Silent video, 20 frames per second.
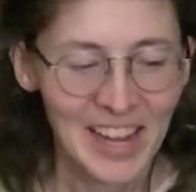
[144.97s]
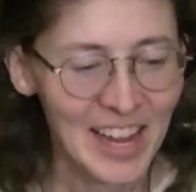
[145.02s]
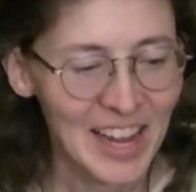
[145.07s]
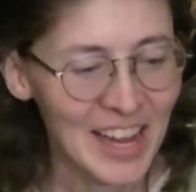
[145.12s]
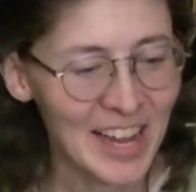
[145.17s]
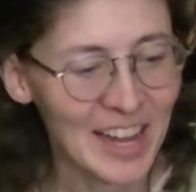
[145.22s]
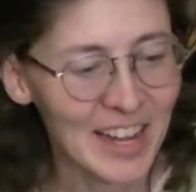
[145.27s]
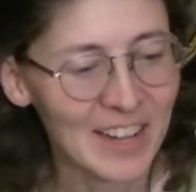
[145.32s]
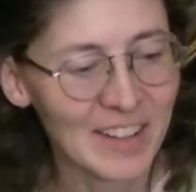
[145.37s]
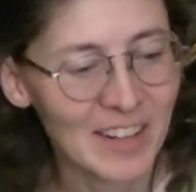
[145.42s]

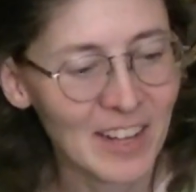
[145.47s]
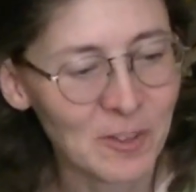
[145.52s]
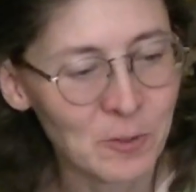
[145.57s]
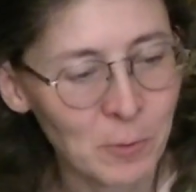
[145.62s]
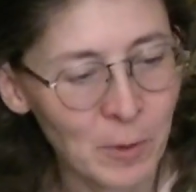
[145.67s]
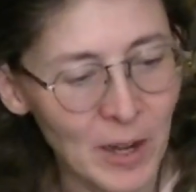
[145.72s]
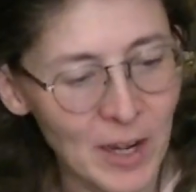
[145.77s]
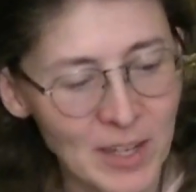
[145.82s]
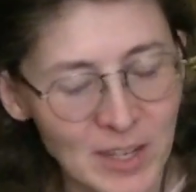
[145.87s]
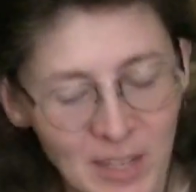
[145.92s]
And that's
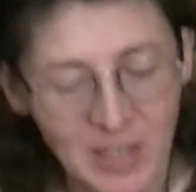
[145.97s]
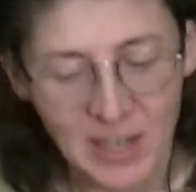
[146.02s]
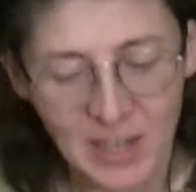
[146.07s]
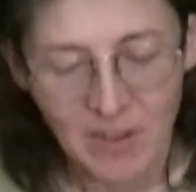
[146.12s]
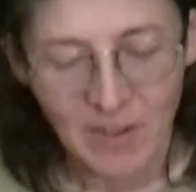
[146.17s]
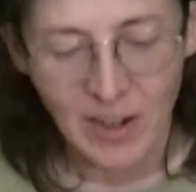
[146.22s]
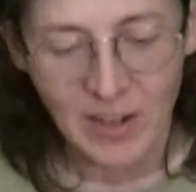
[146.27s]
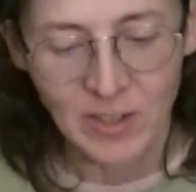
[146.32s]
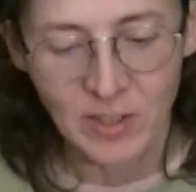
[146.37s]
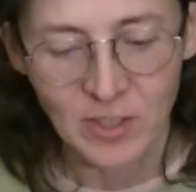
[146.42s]
what I did
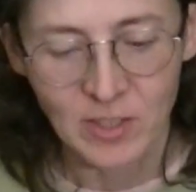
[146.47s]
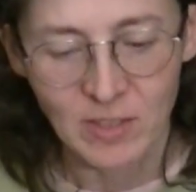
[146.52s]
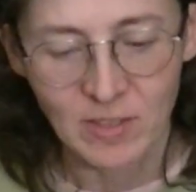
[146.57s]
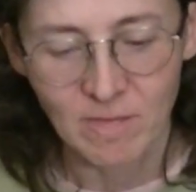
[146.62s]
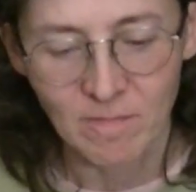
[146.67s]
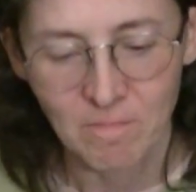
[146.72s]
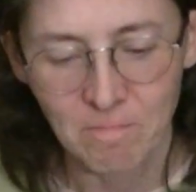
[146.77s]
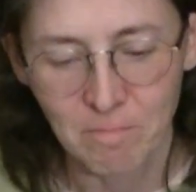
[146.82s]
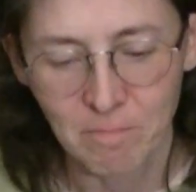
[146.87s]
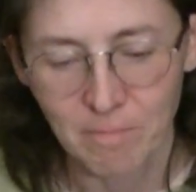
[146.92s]
here. I just
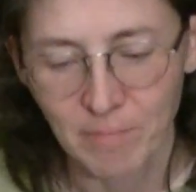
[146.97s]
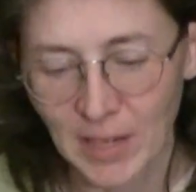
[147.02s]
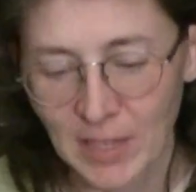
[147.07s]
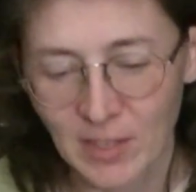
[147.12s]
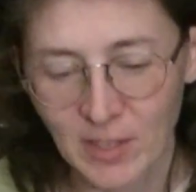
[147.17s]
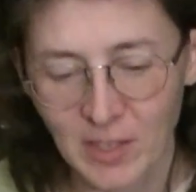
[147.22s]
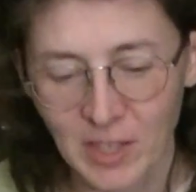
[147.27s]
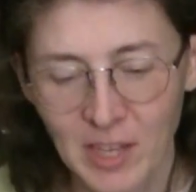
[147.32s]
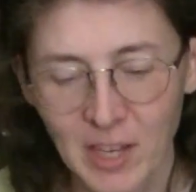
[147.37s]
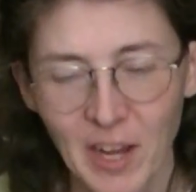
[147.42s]

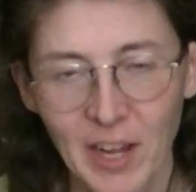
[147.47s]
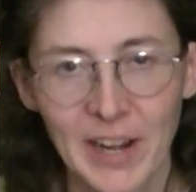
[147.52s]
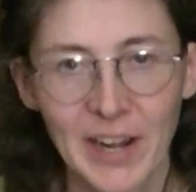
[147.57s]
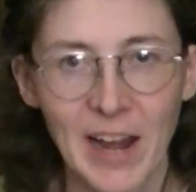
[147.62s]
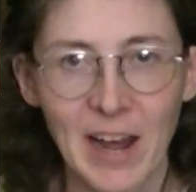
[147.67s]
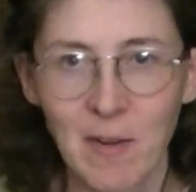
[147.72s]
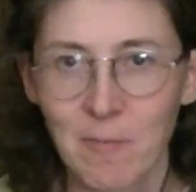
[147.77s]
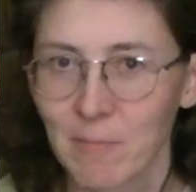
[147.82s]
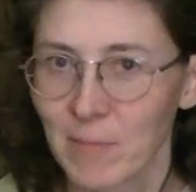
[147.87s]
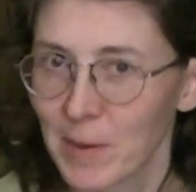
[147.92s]
basically cut it
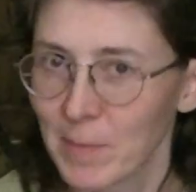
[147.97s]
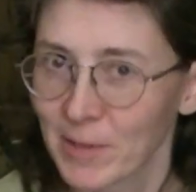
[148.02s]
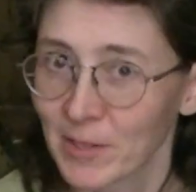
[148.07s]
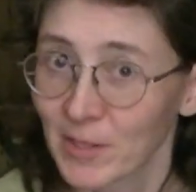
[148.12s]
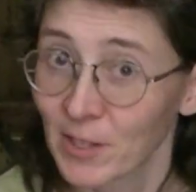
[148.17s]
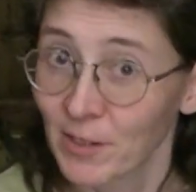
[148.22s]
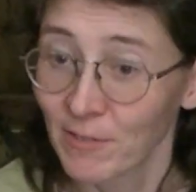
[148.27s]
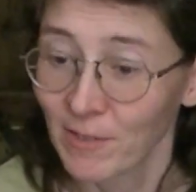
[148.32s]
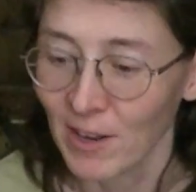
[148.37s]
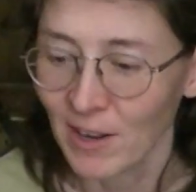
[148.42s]
out and made
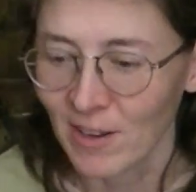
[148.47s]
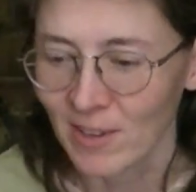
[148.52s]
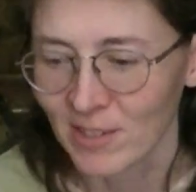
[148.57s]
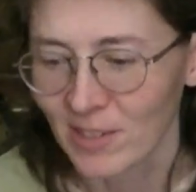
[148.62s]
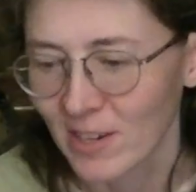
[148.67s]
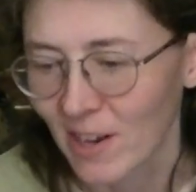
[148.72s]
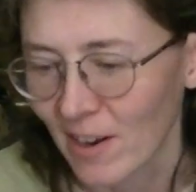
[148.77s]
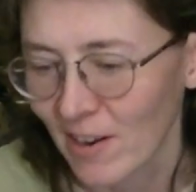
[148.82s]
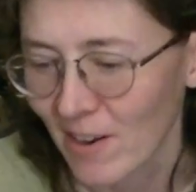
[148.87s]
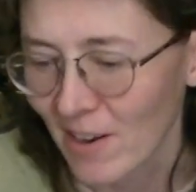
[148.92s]
myself an
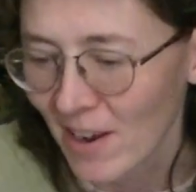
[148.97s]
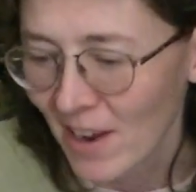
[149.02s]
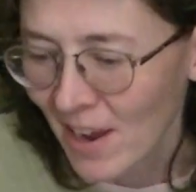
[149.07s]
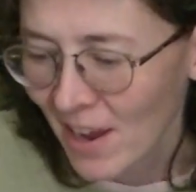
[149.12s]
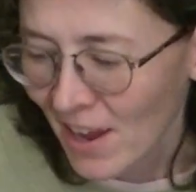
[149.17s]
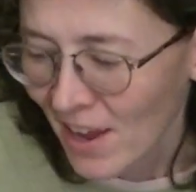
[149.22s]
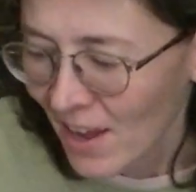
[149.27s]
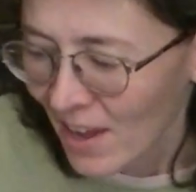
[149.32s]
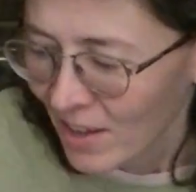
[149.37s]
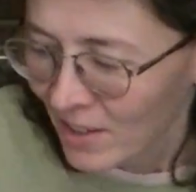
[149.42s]
artist card.
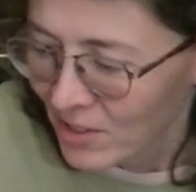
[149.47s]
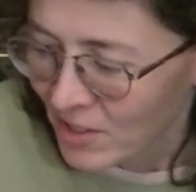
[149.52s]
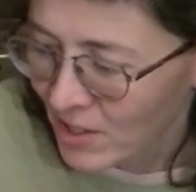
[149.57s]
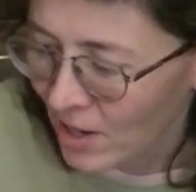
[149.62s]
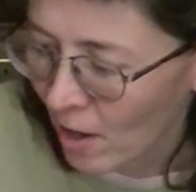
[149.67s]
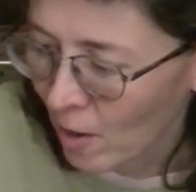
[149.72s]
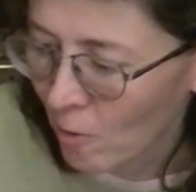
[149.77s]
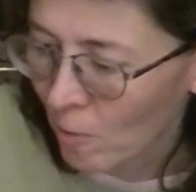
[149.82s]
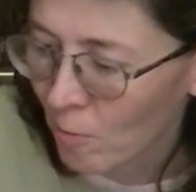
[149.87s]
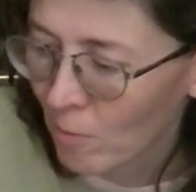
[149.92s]

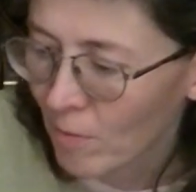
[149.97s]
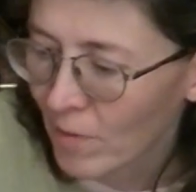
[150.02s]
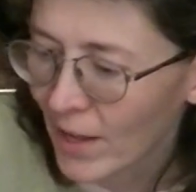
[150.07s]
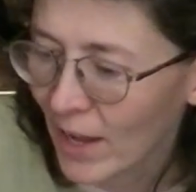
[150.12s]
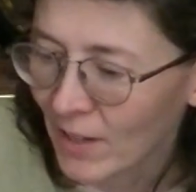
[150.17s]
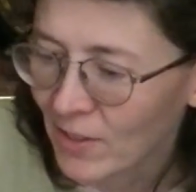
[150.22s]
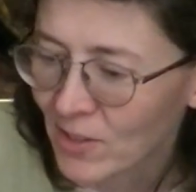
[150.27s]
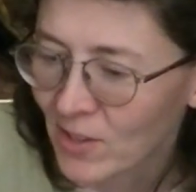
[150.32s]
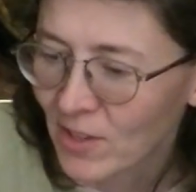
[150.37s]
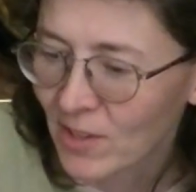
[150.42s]
So
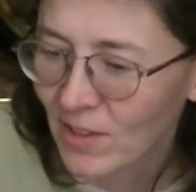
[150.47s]
that's